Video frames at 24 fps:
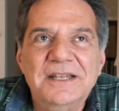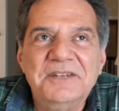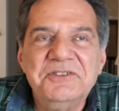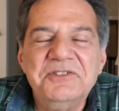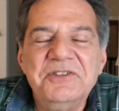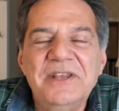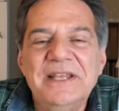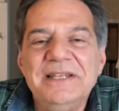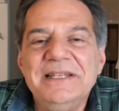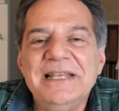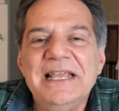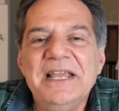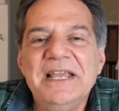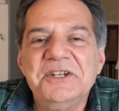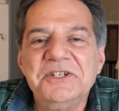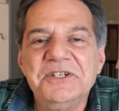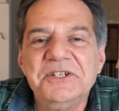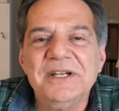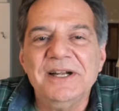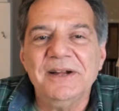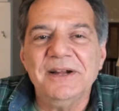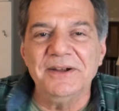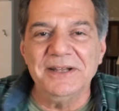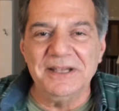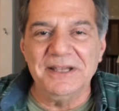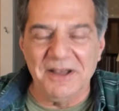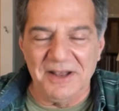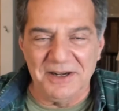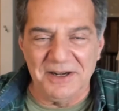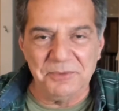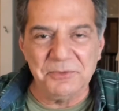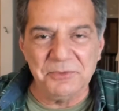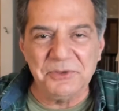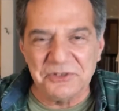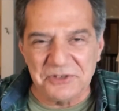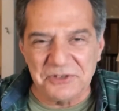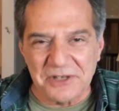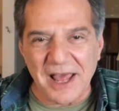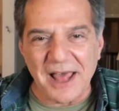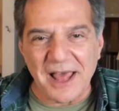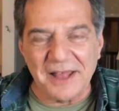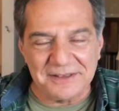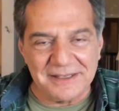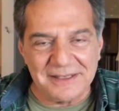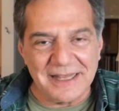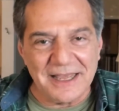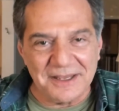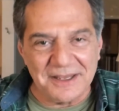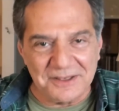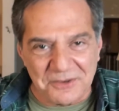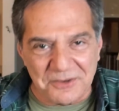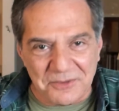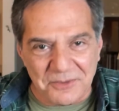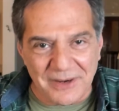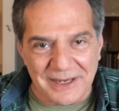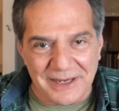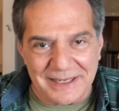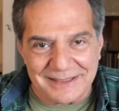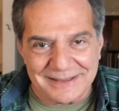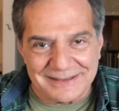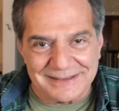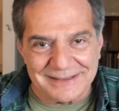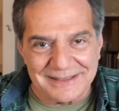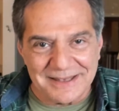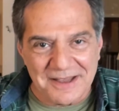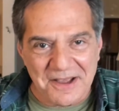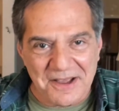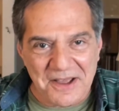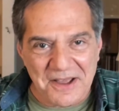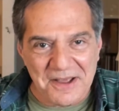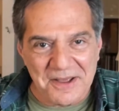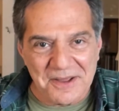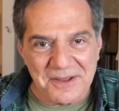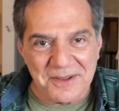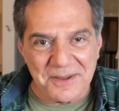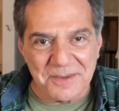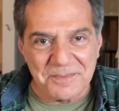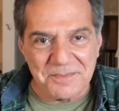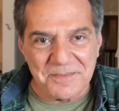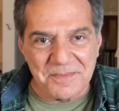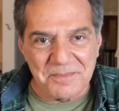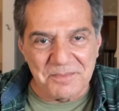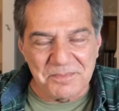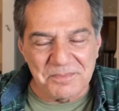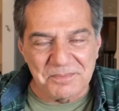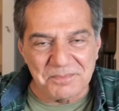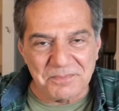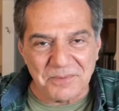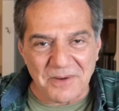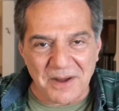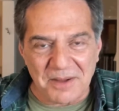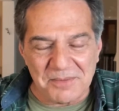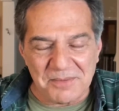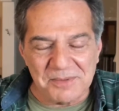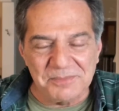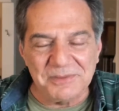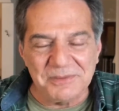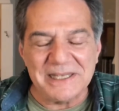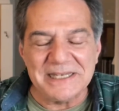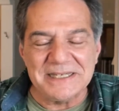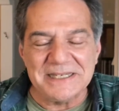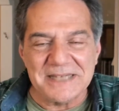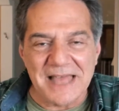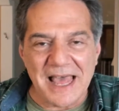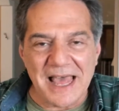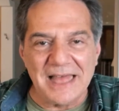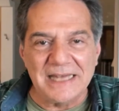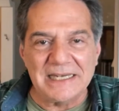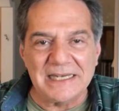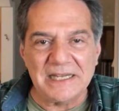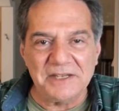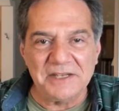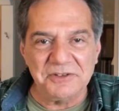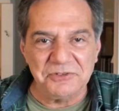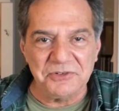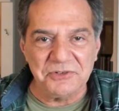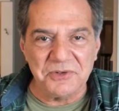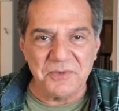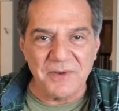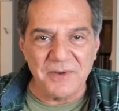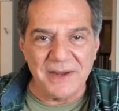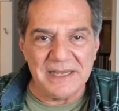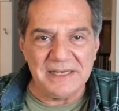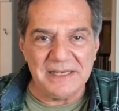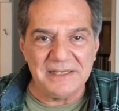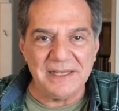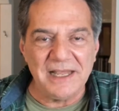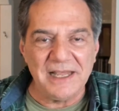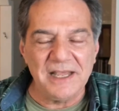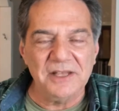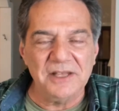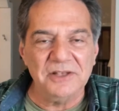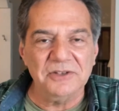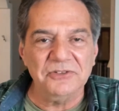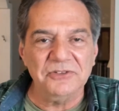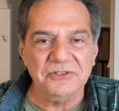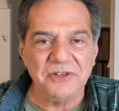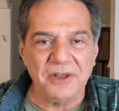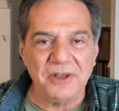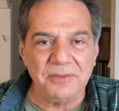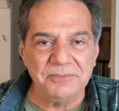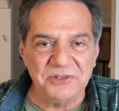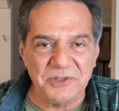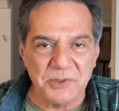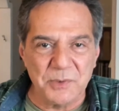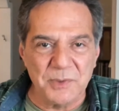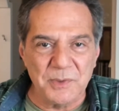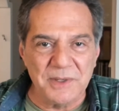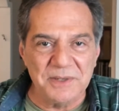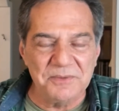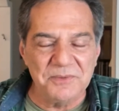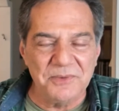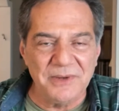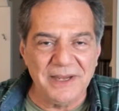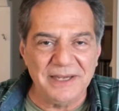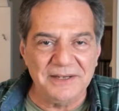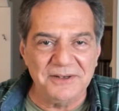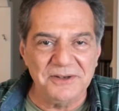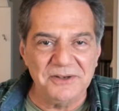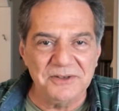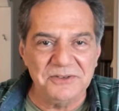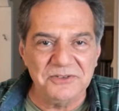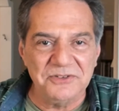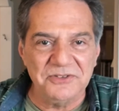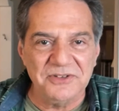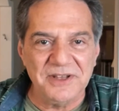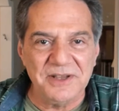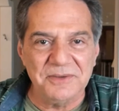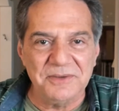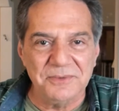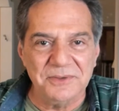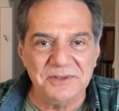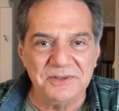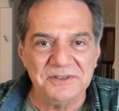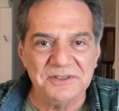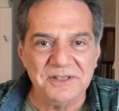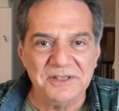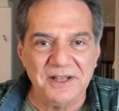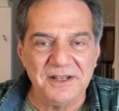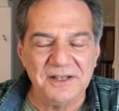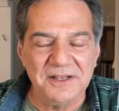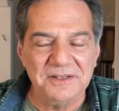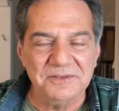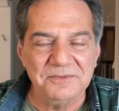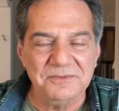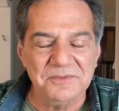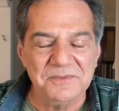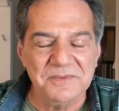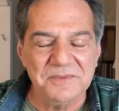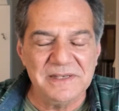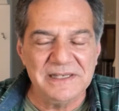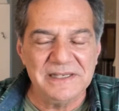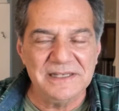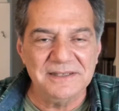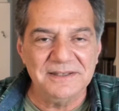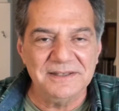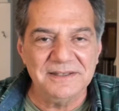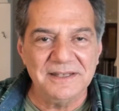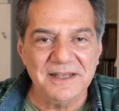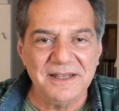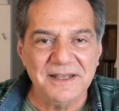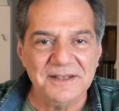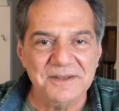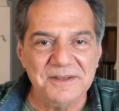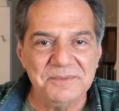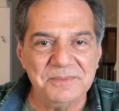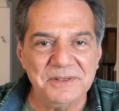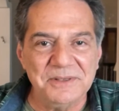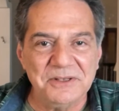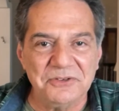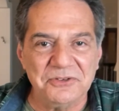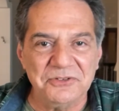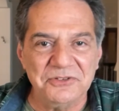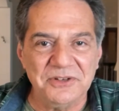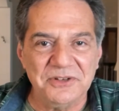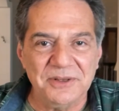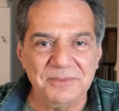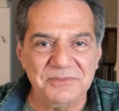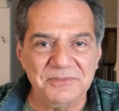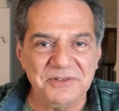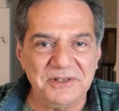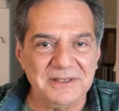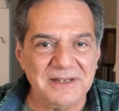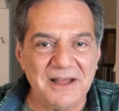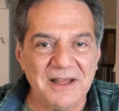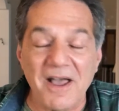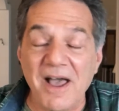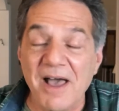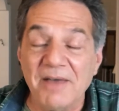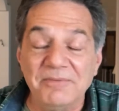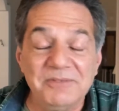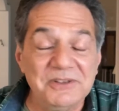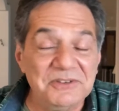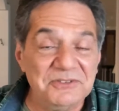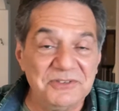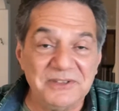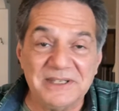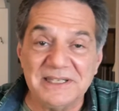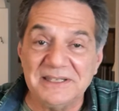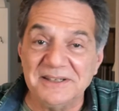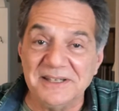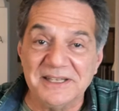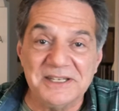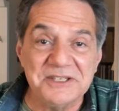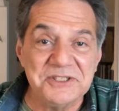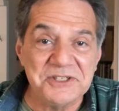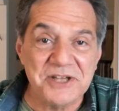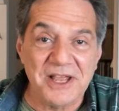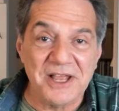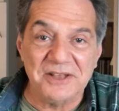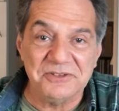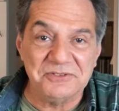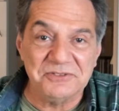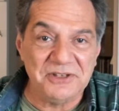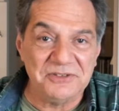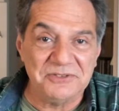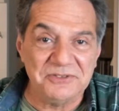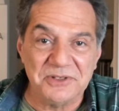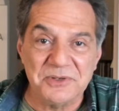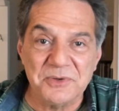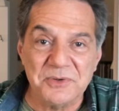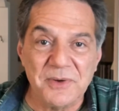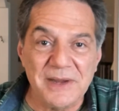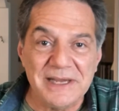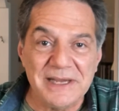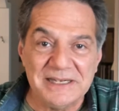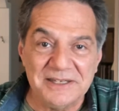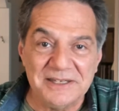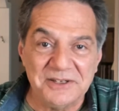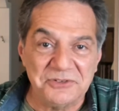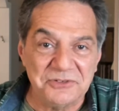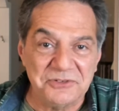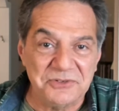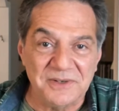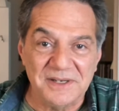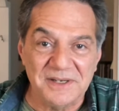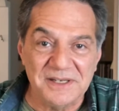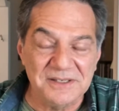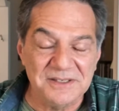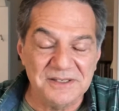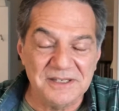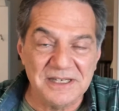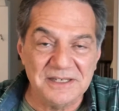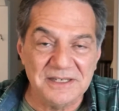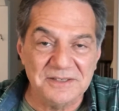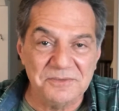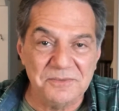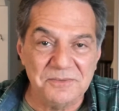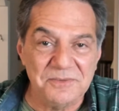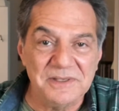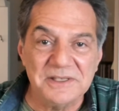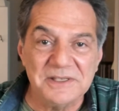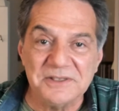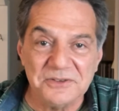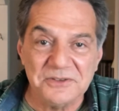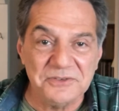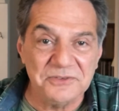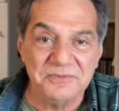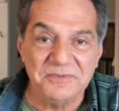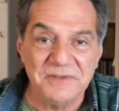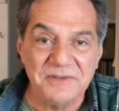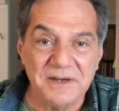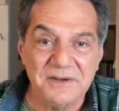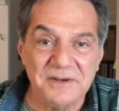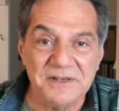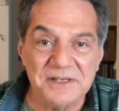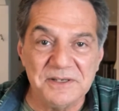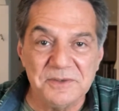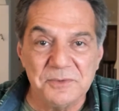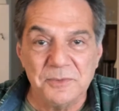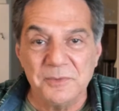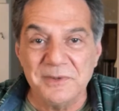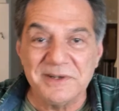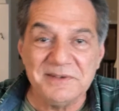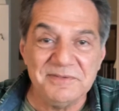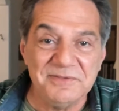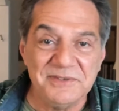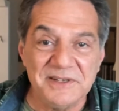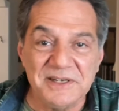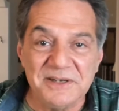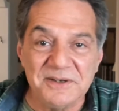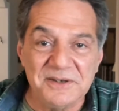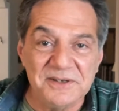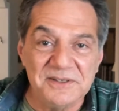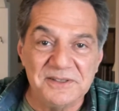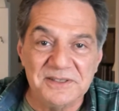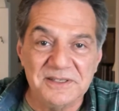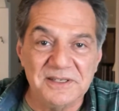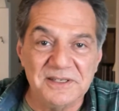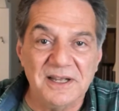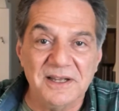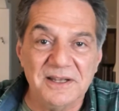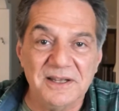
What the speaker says: say the engineering on it was not that great. Probably not as great as subsequent records that were done with Bill Szymczyk. Now, obviously, Glenn Johns has a great history and was very revered